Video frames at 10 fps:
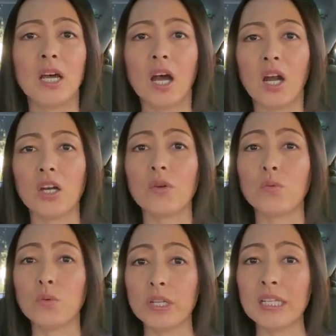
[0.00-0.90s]
are
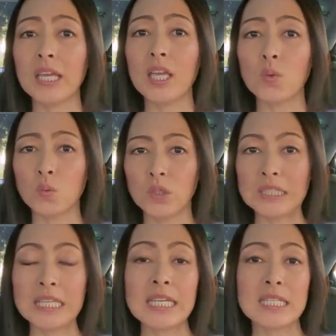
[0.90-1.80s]
really,
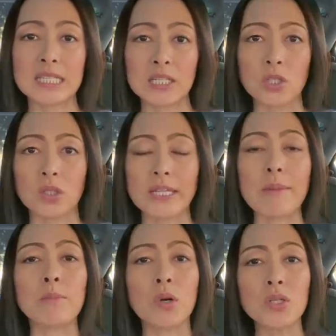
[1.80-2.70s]
really subtle,
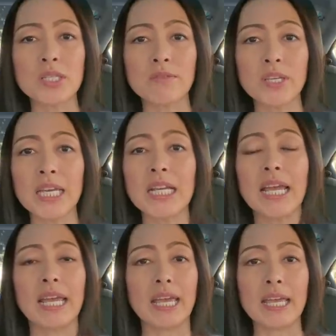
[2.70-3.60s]
and most of it
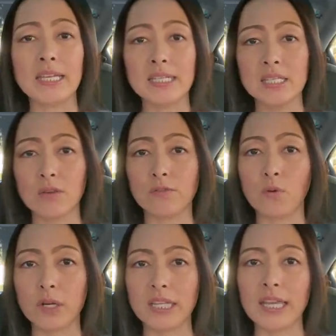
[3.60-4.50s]
is
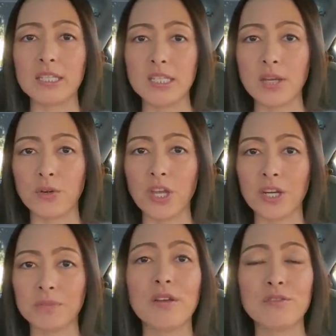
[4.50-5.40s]
for the
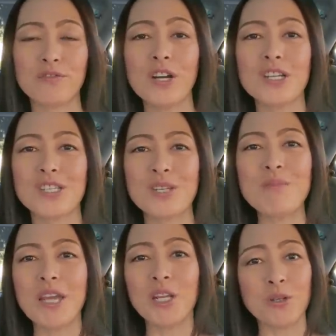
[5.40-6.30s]
interior. First, you
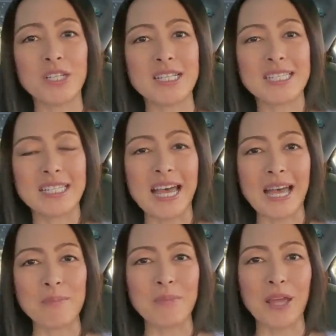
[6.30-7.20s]
may notice
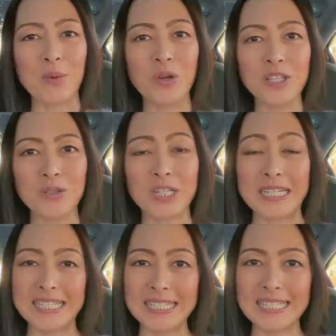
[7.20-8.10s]
that my windows are
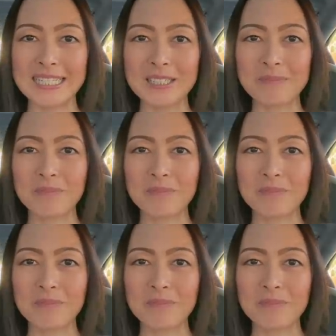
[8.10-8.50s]
tinted.